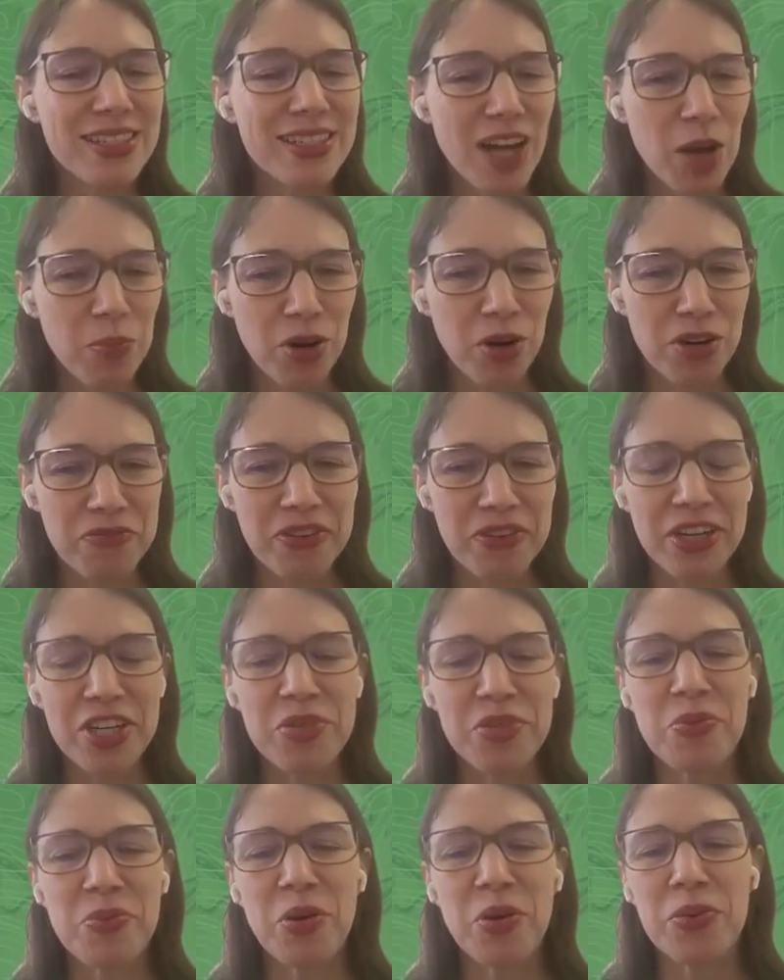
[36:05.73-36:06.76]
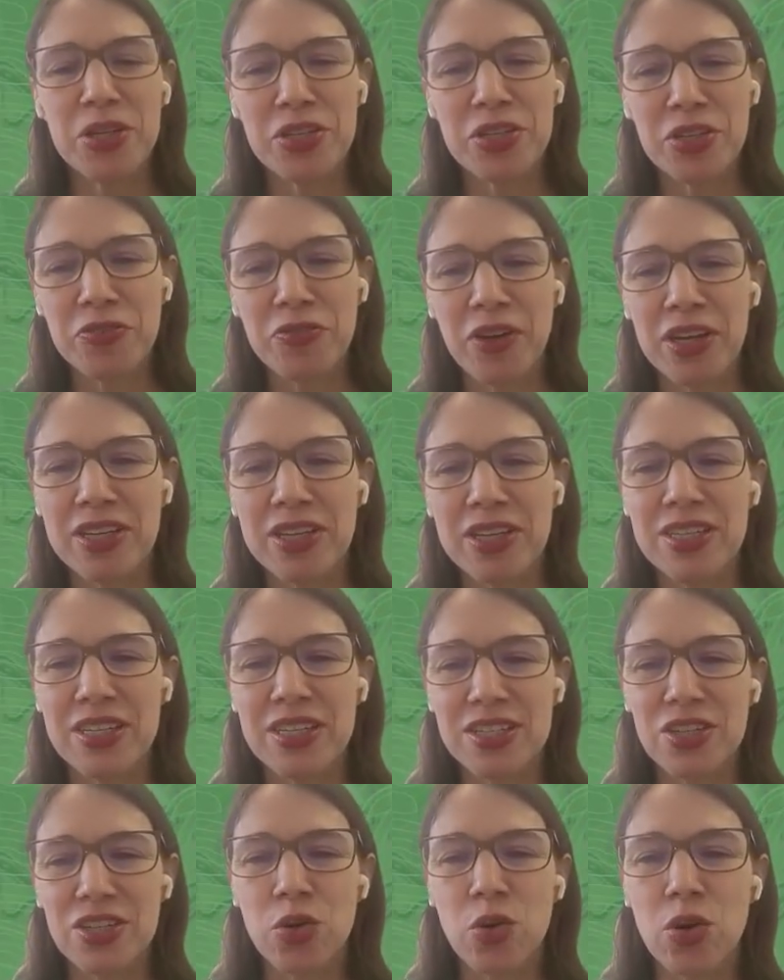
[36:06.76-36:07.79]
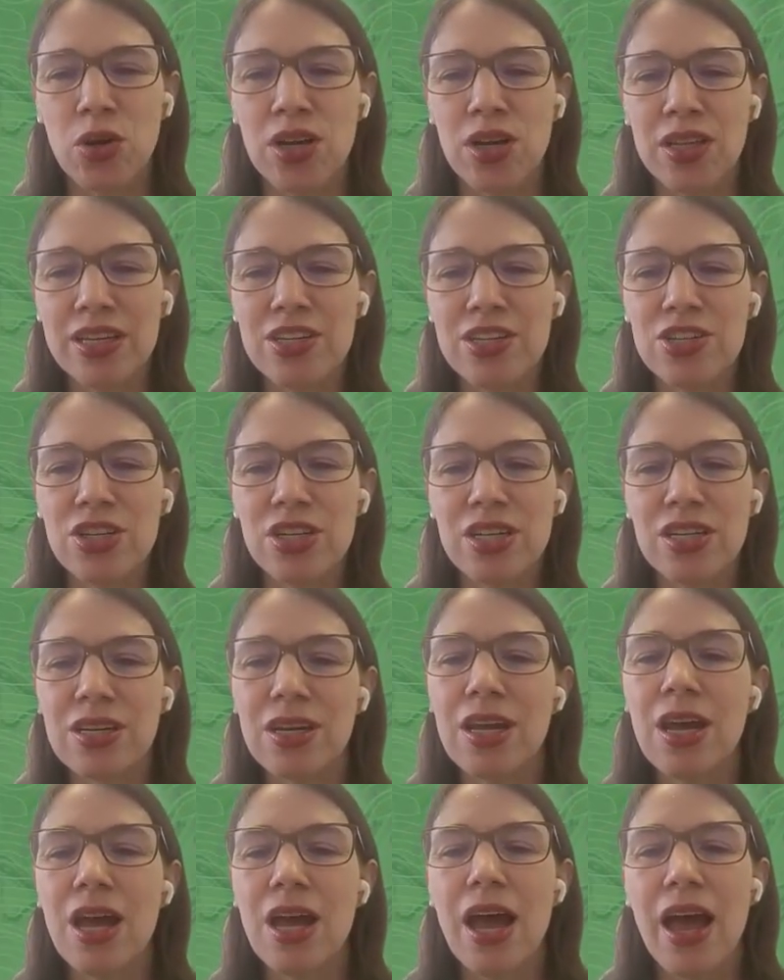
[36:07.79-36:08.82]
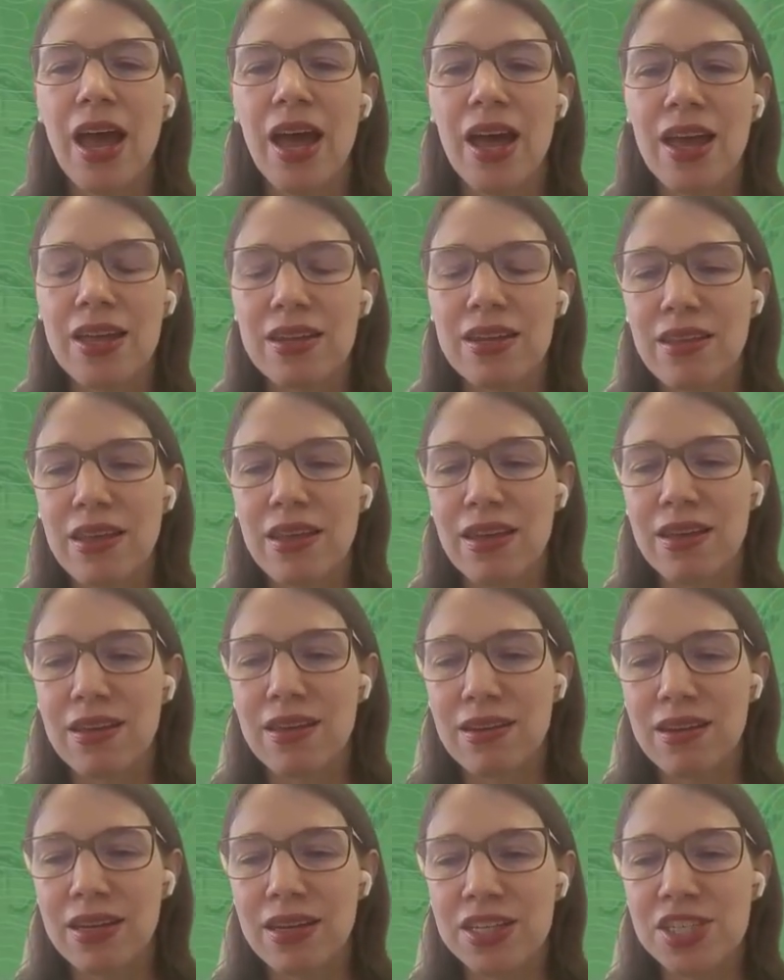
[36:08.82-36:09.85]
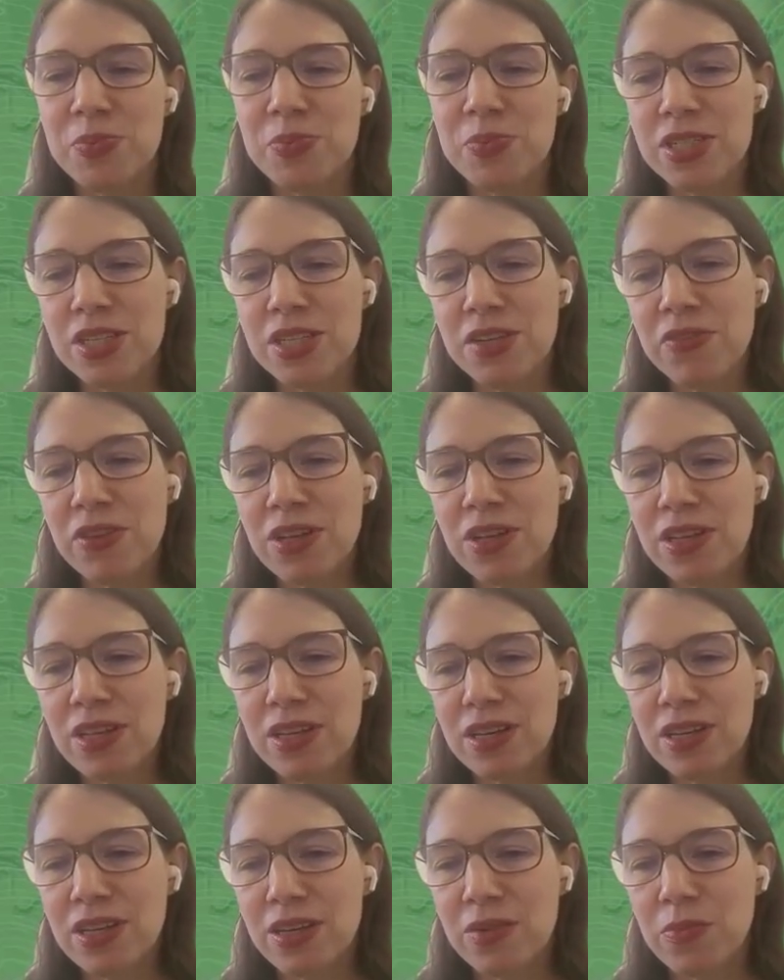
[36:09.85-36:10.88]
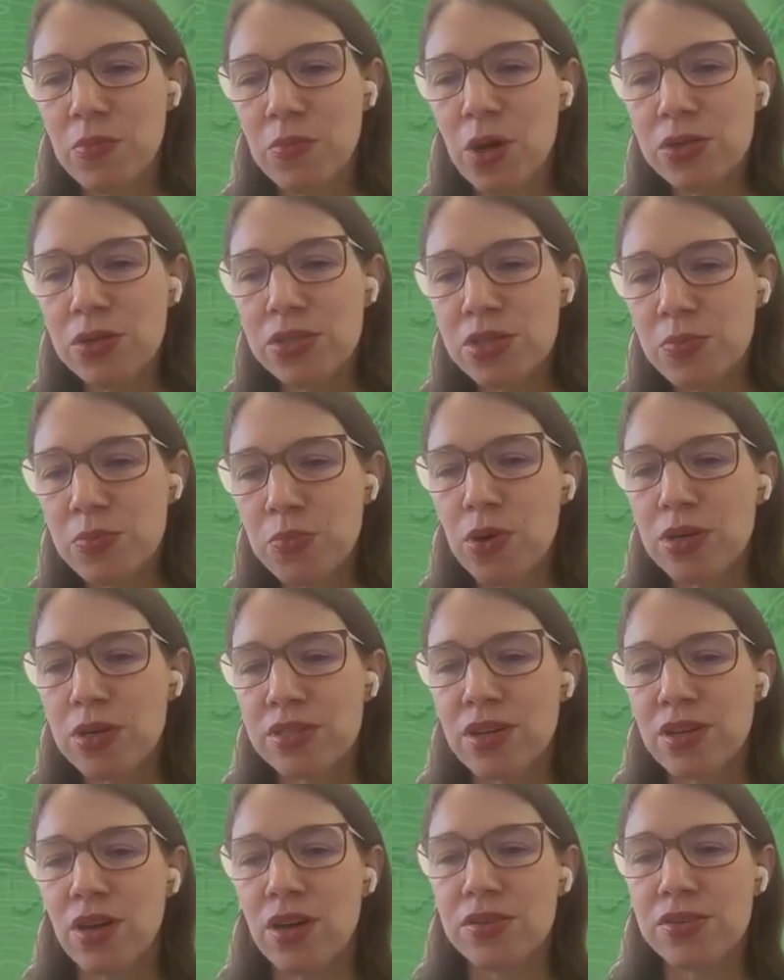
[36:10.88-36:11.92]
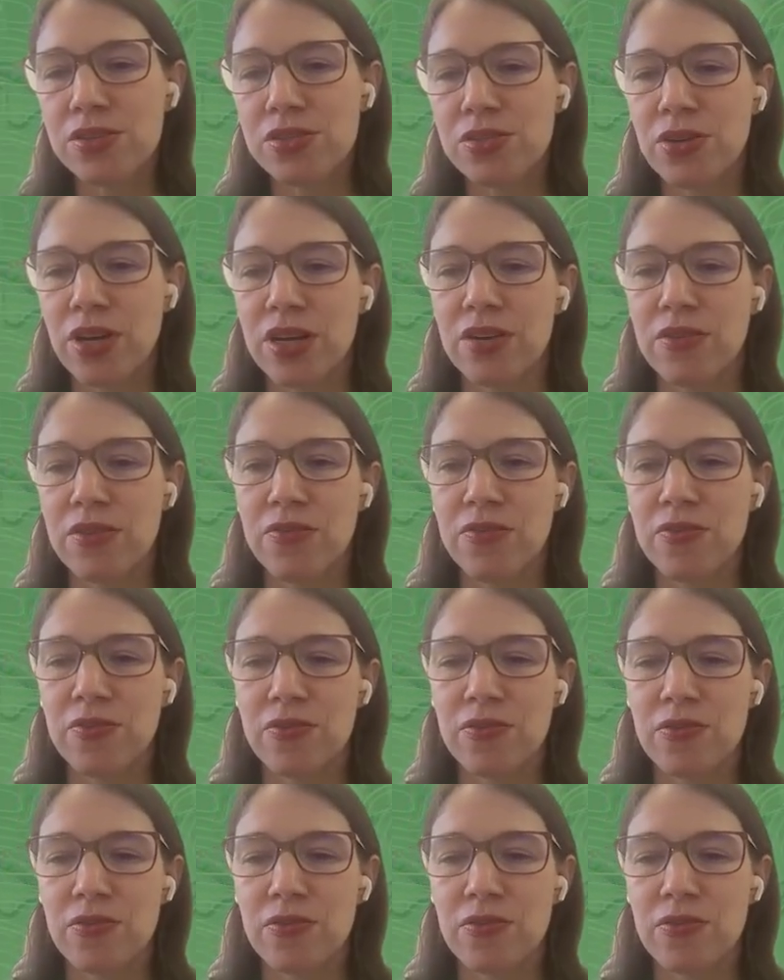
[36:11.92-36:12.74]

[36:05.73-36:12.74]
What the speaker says: it's not perfect, but we do find a decent correlation, and that it's specifically most important to also kind of